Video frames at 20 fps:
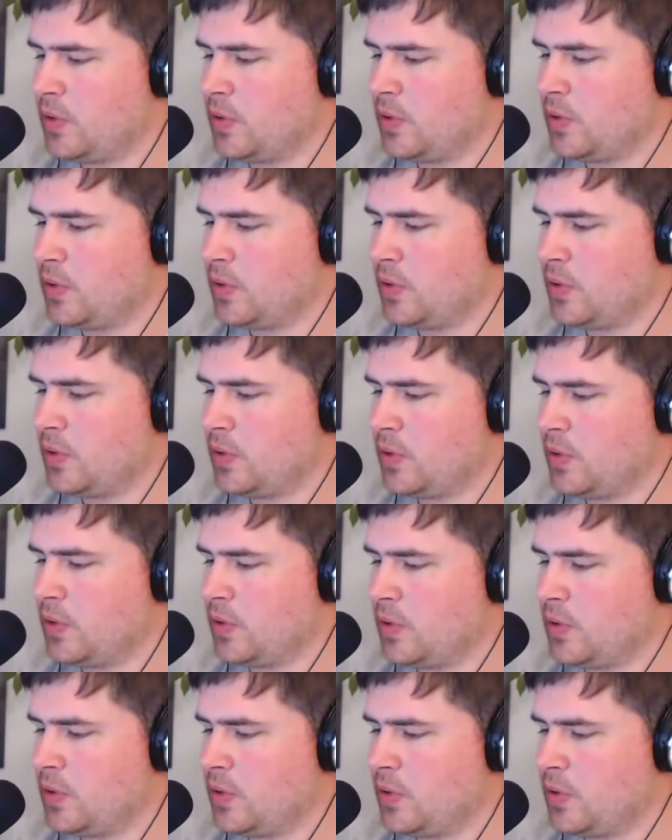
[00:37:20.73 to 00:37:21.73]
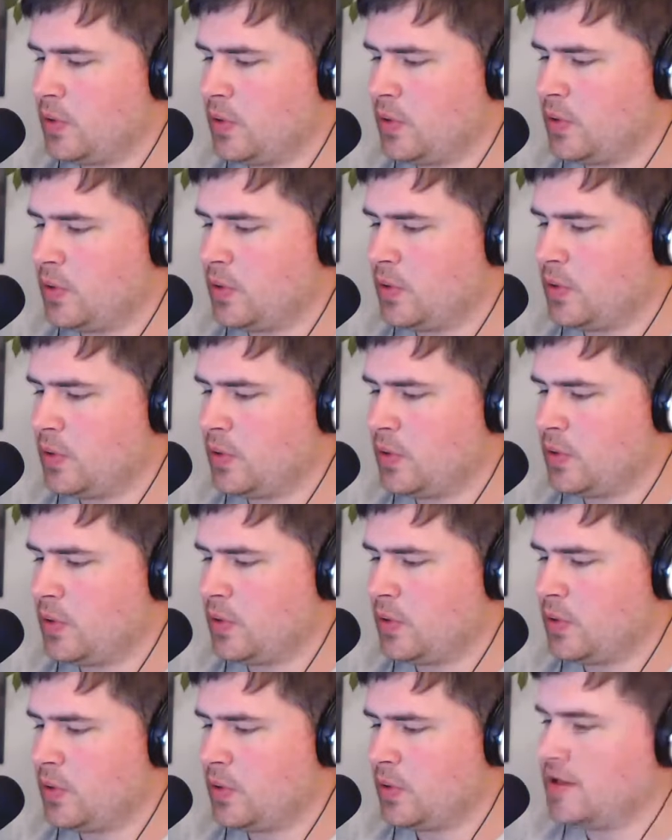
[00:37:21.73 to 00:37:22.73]
Let's hope they avoid more
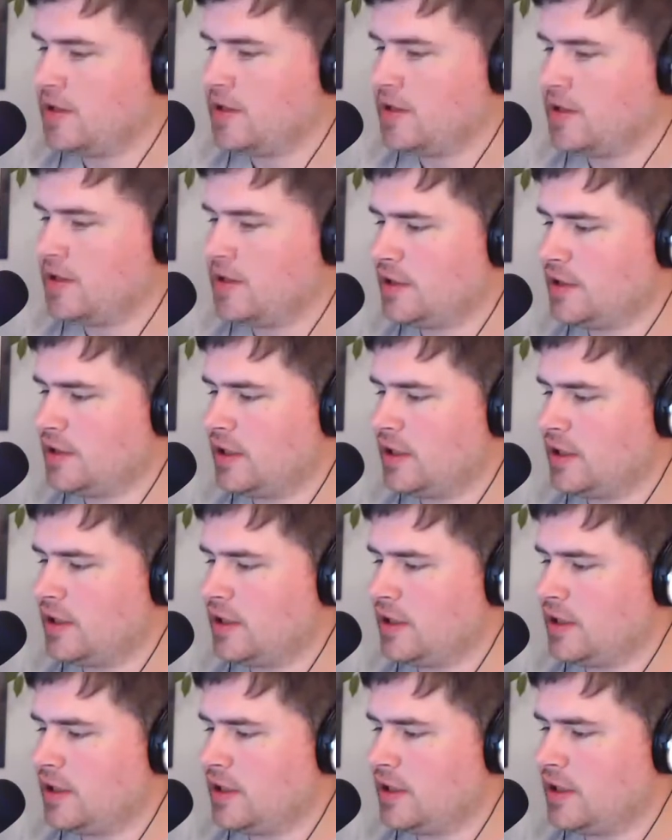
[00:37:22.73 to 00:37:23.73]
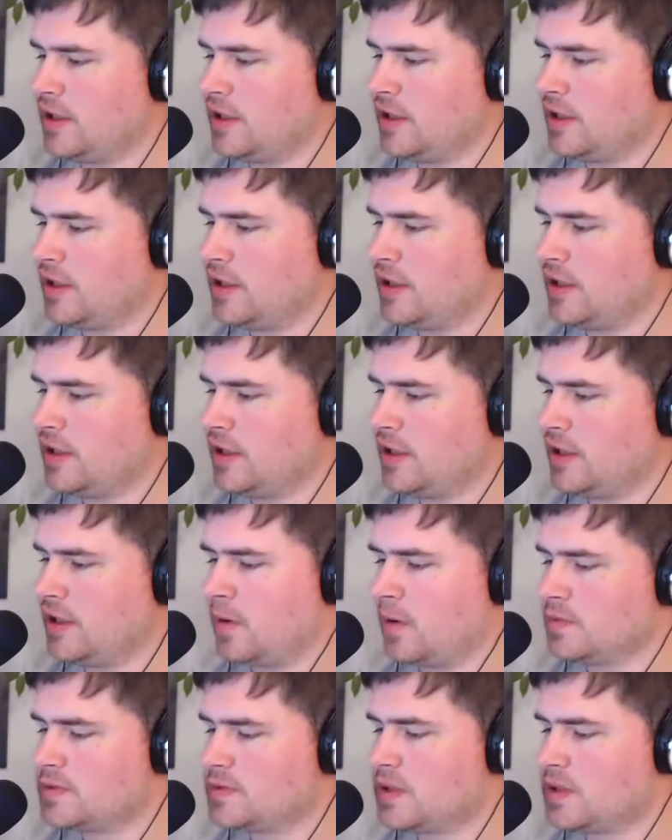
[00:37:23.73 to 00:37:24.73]
injuries Sunday night in
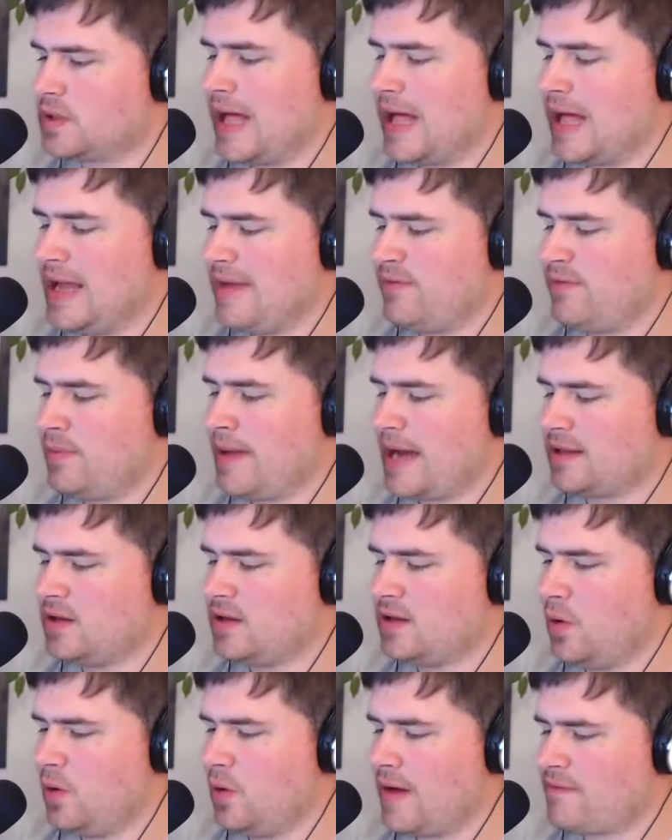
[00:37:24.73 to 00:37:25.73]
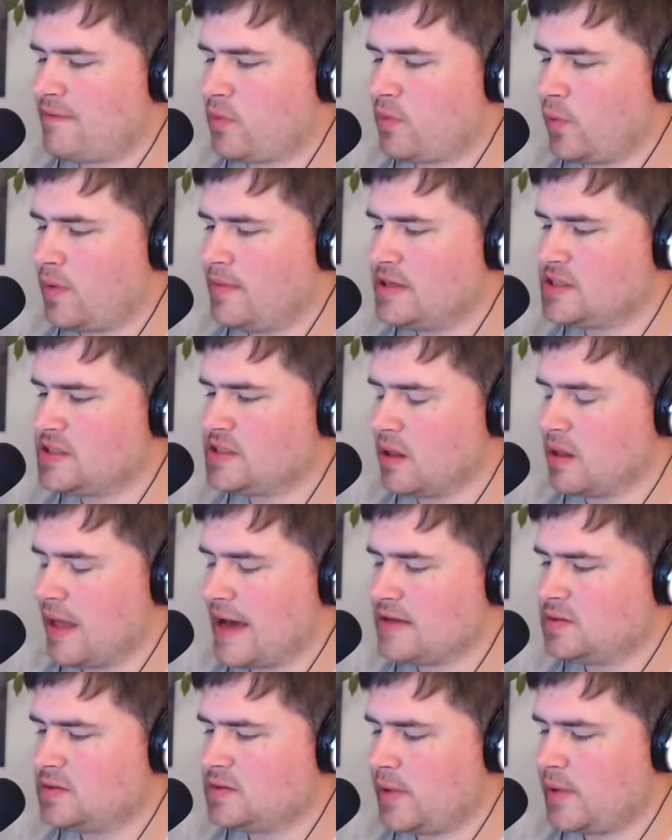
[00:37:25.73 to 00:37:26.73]
Foxborough. Glad to have you back, though, after we missed you
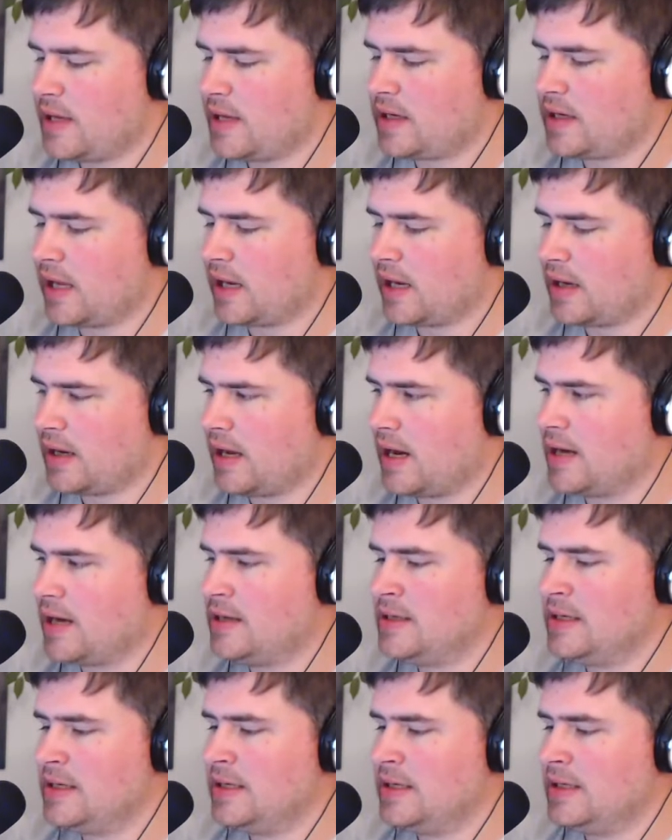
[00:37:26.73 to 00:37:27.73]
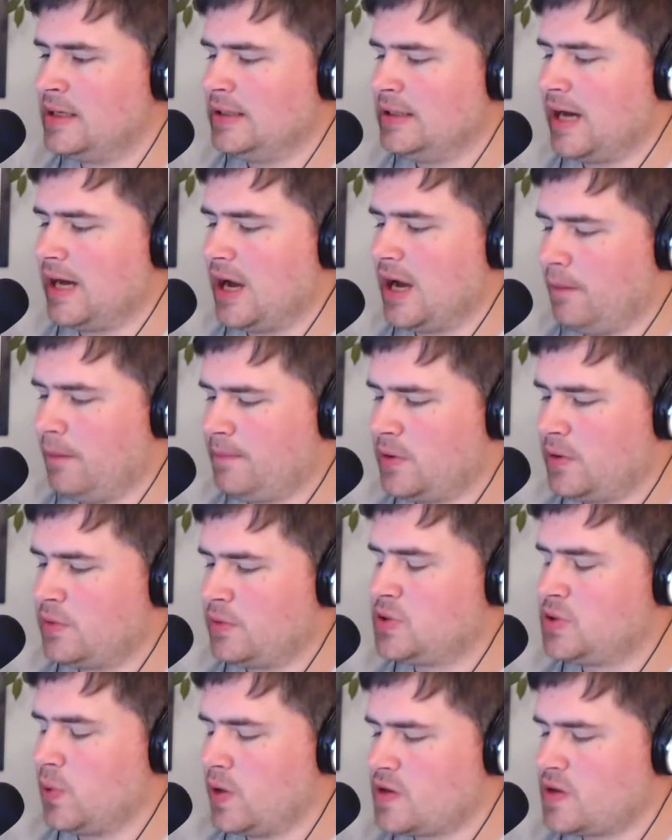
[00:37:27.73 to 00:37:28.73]
last week, and I hope you
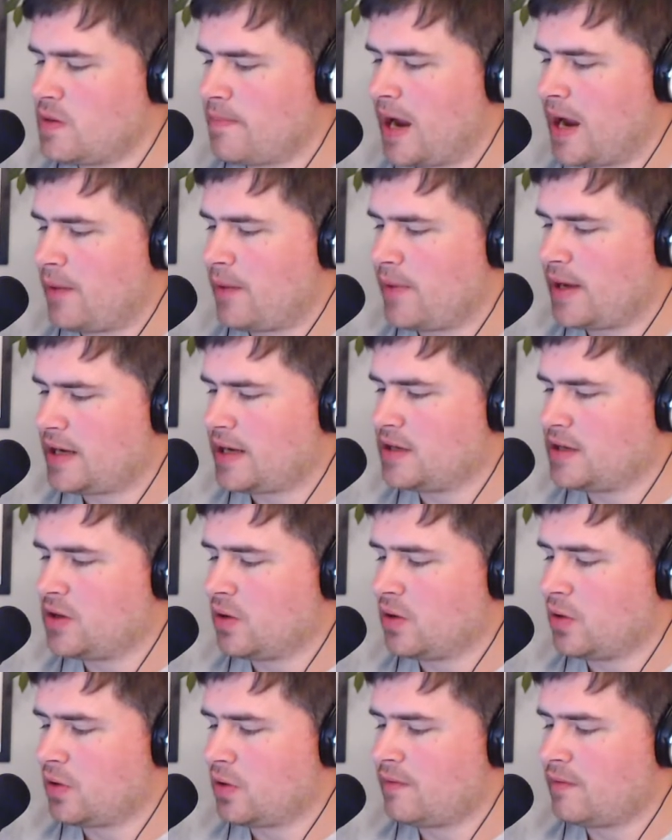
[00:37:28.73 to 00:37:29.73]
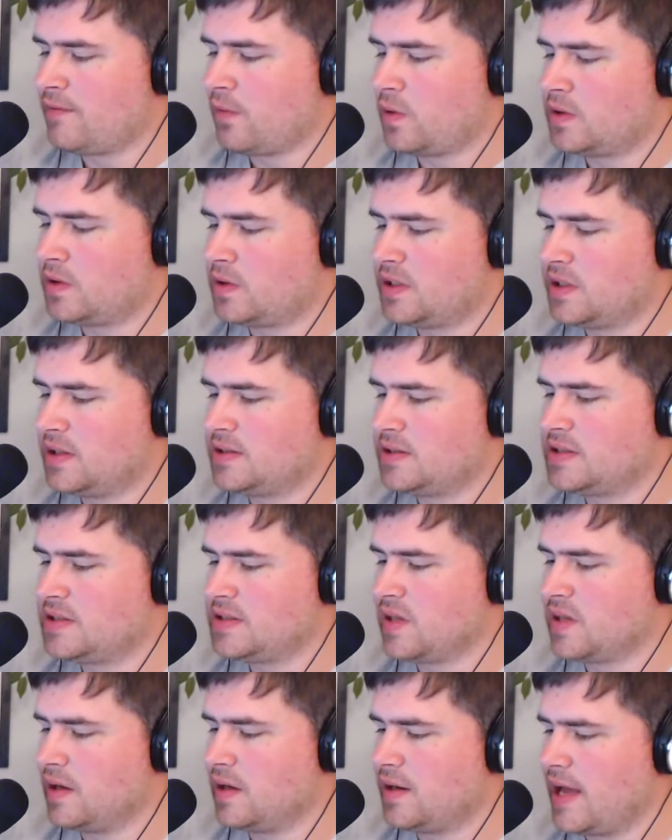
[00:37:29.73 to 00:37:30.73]
enjoyed your bye week and you're looking forward to
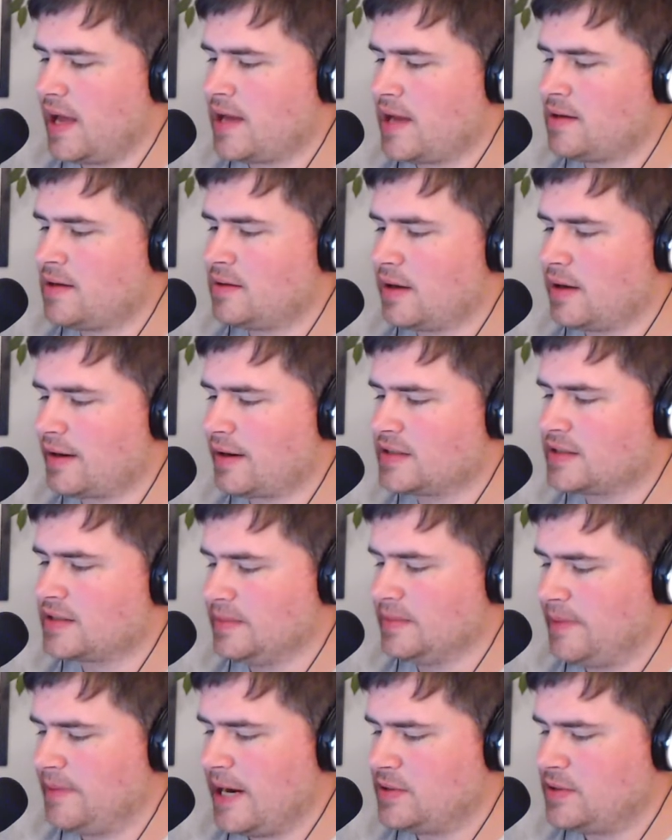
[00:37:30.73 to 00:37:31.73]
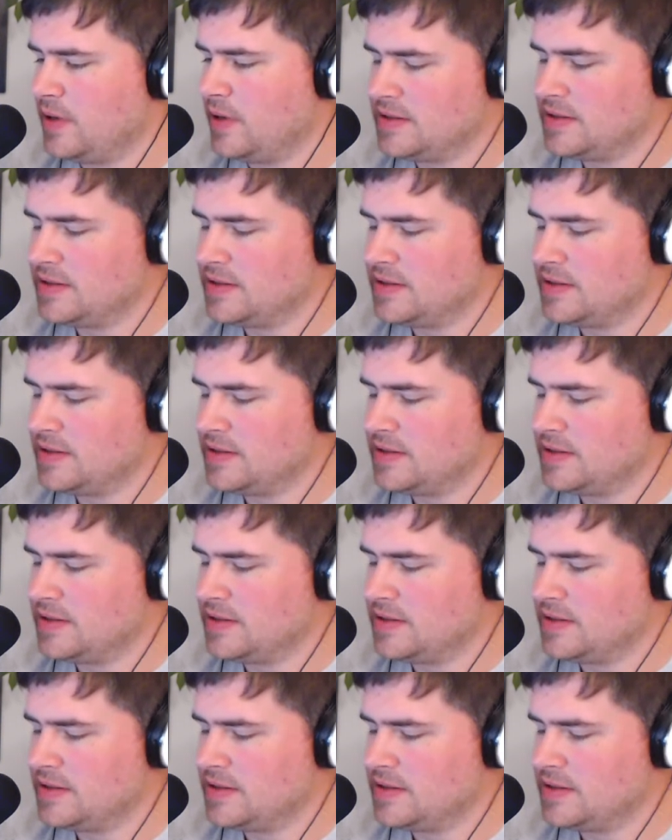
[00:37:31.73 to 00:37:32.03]
Sunday against the Patriots.